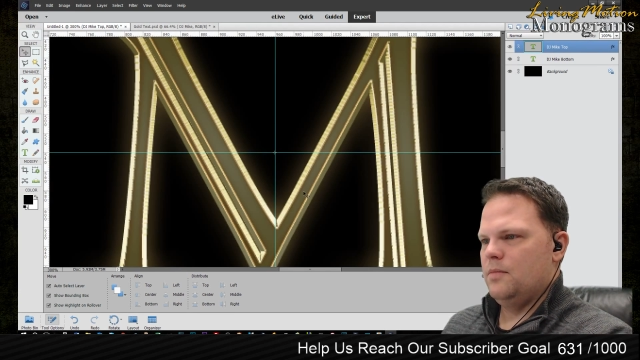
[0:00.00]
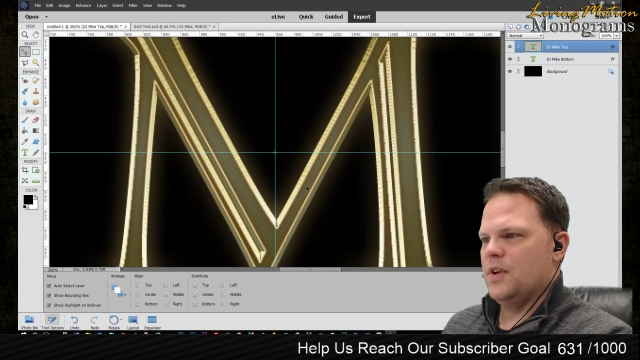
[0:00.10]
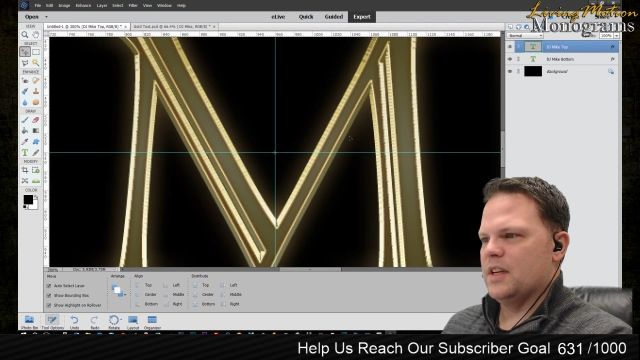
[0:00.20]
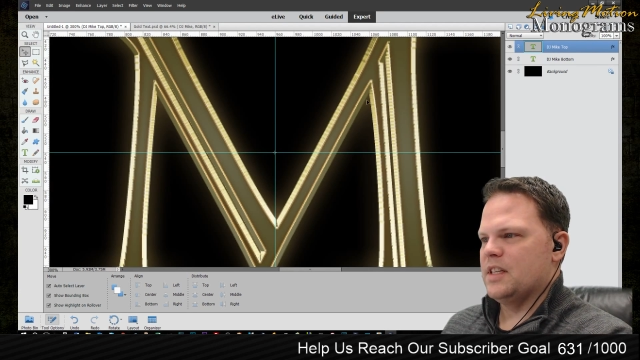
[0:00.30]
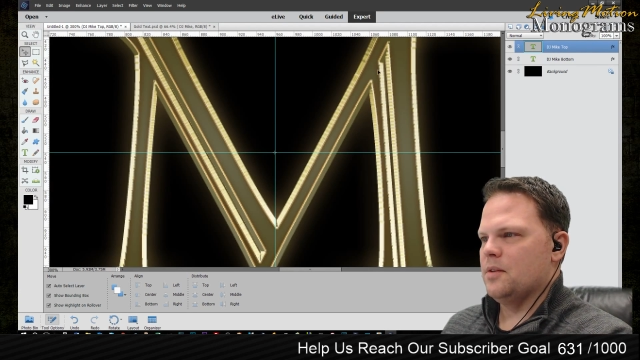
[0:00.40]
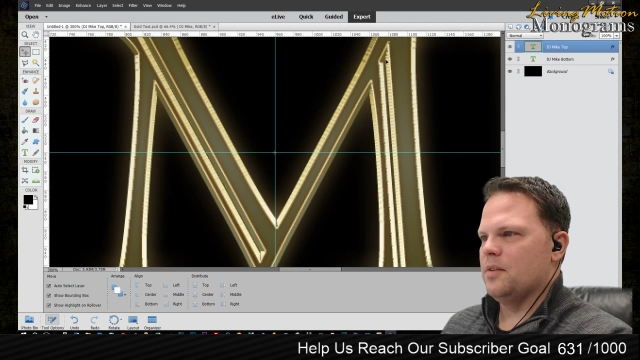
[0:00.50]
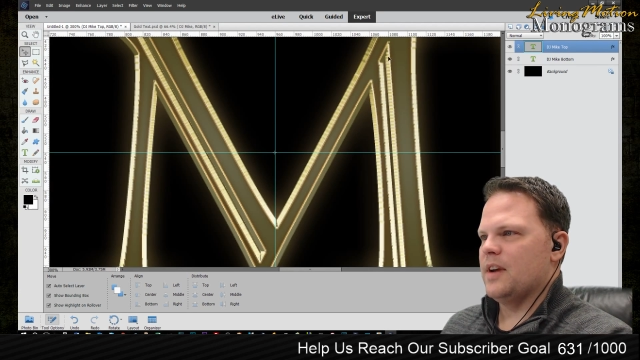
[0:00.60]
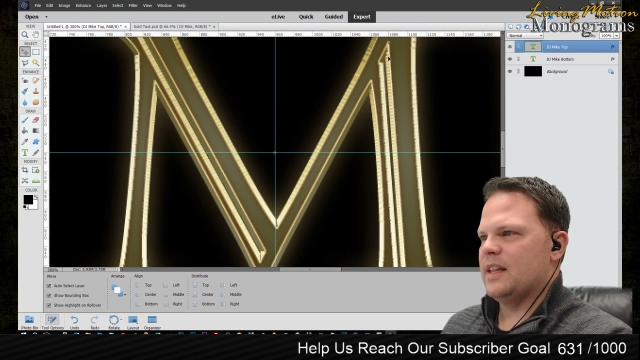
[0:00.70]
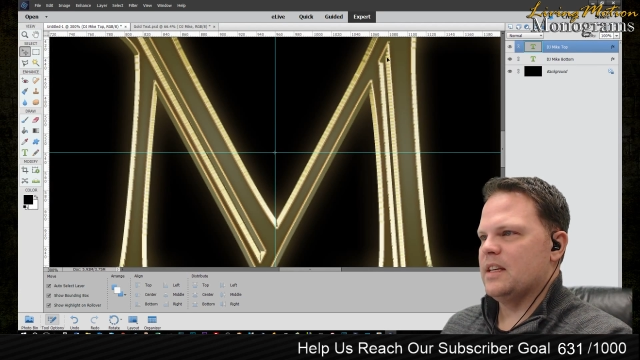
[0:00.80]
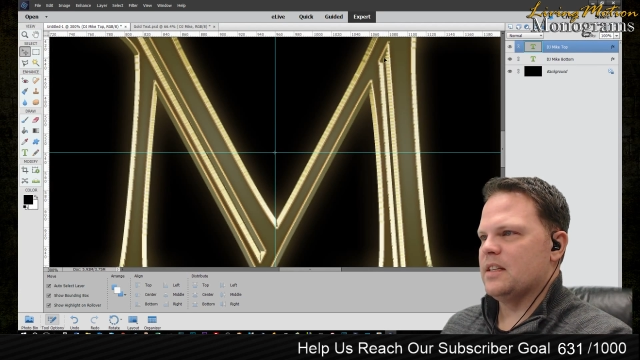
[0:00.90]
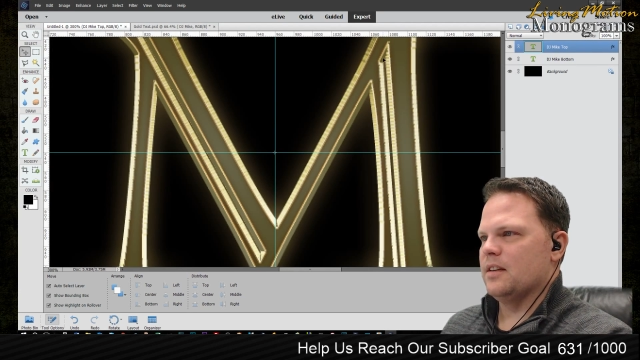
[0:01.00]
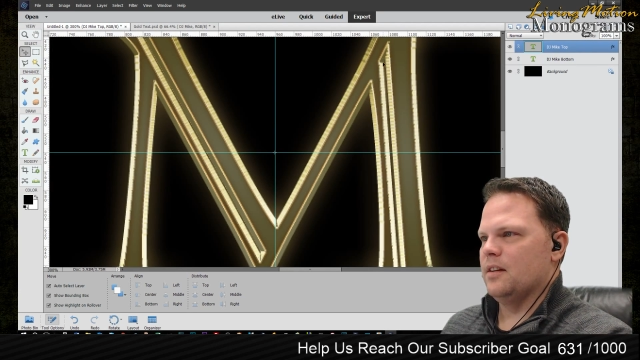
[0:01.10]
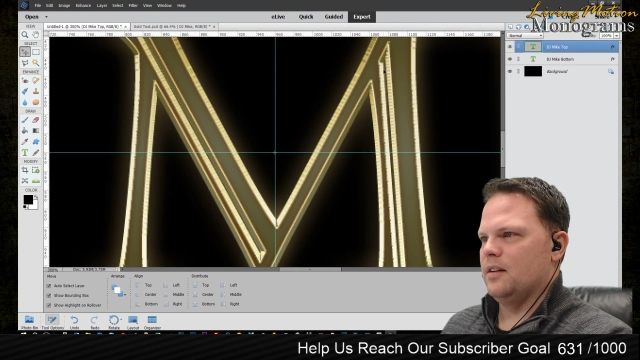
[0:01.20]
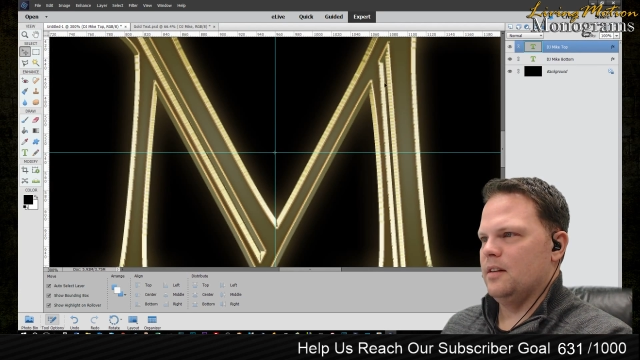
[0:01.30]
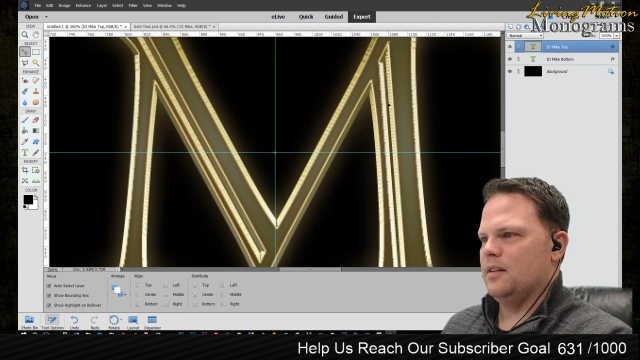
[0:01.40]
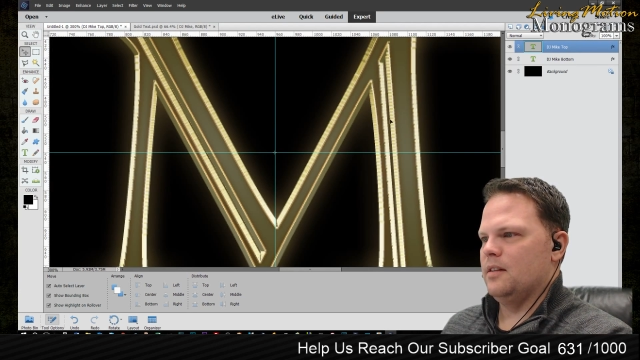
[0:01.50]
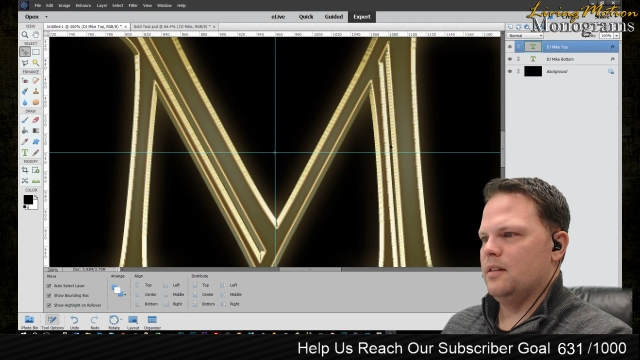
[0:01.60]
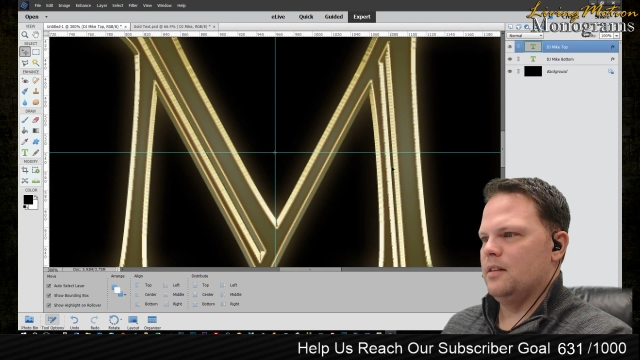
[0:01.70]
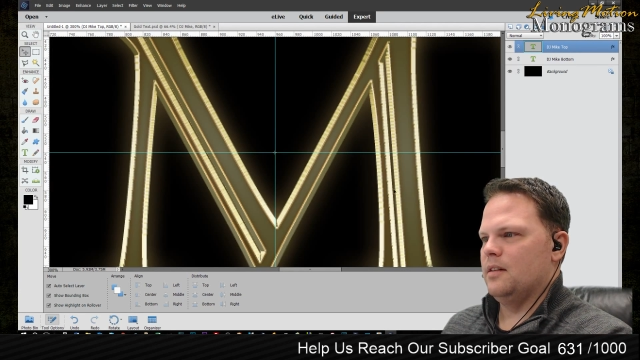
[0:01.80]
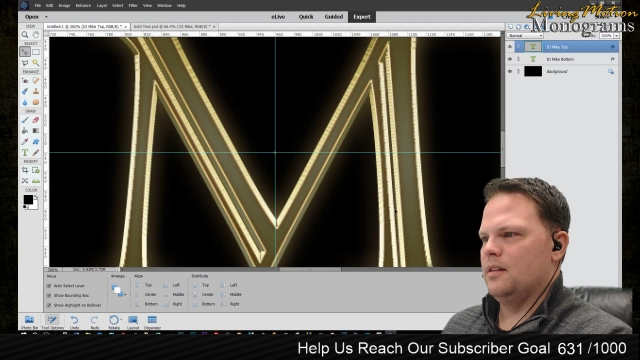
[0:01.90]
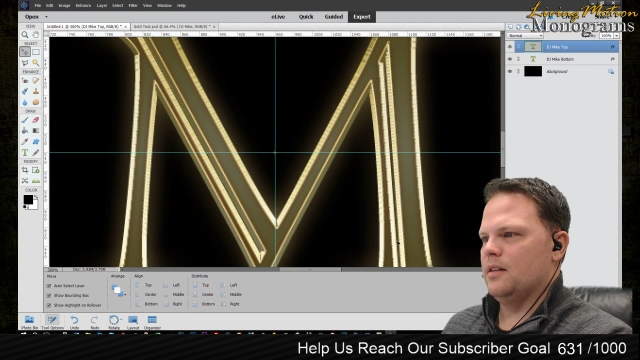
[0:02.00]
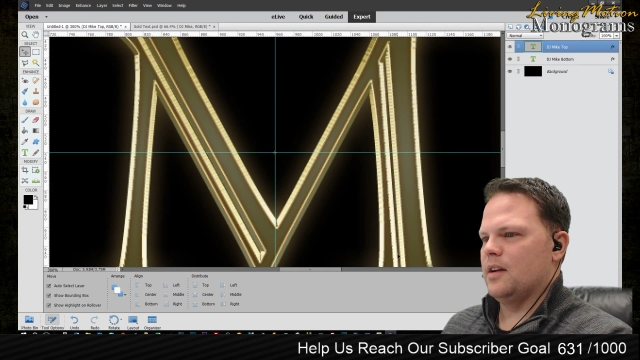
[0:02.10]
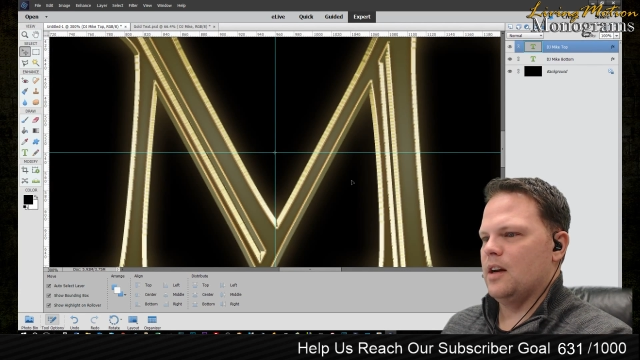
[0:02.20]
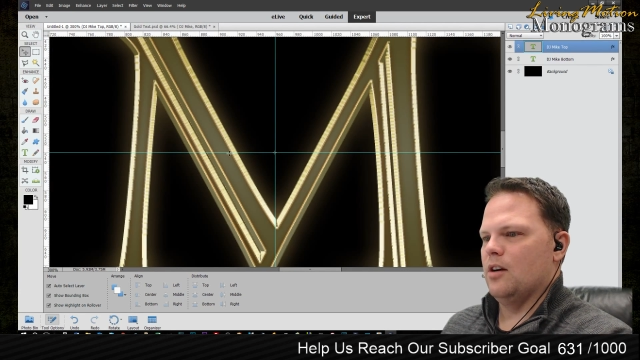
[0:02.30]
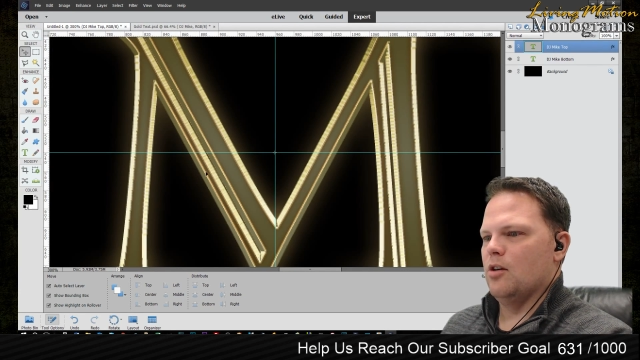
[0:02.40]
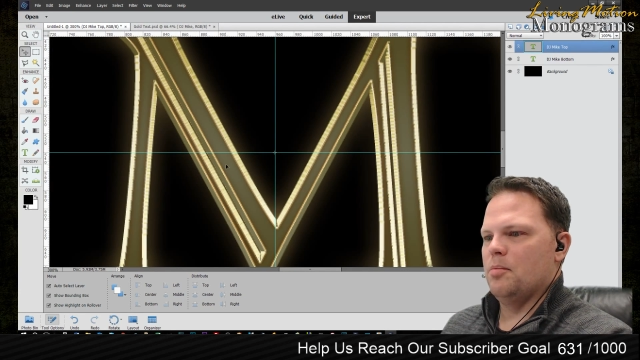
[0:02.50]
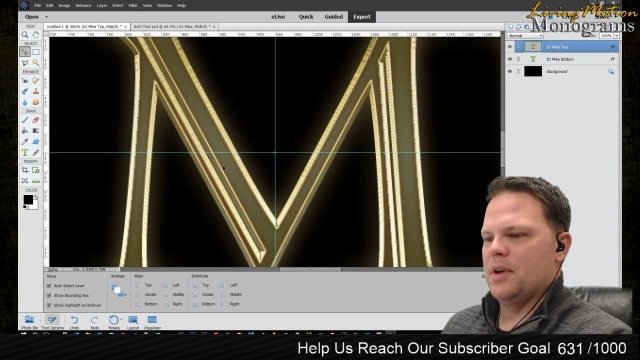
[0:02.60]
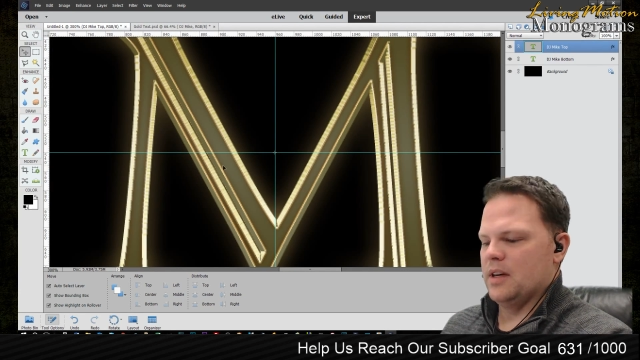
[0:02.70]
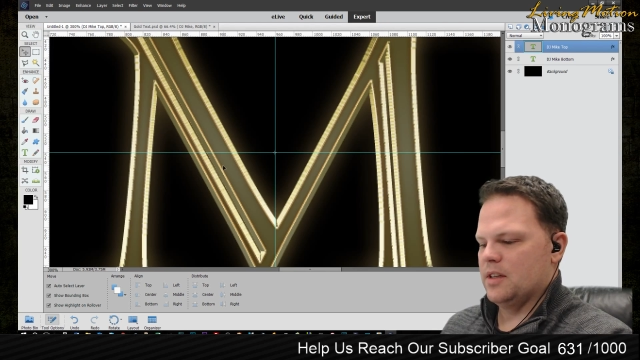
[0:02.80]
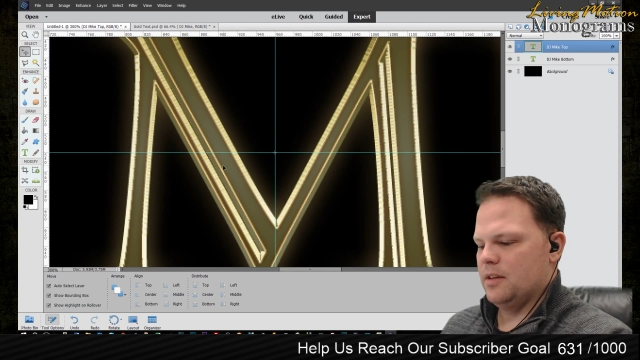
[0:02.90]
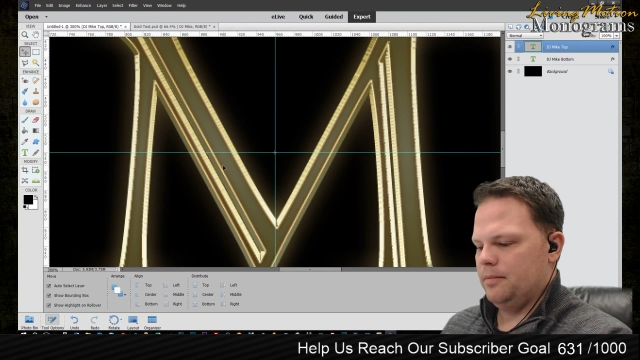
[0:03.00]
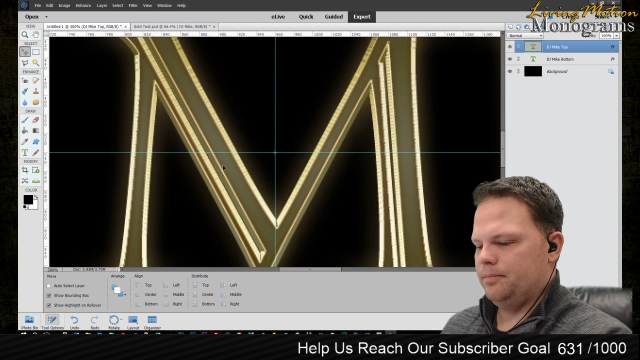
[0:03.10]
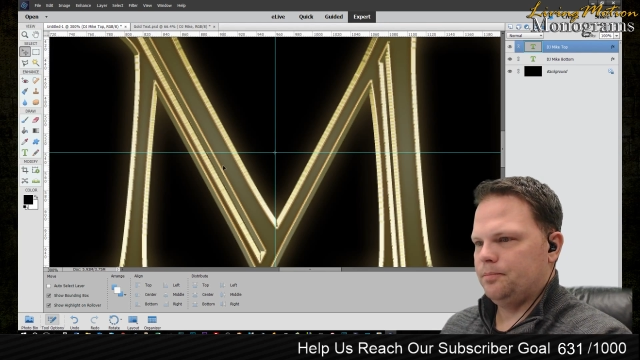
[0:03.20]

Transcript: You can see we've got these little kind of openings,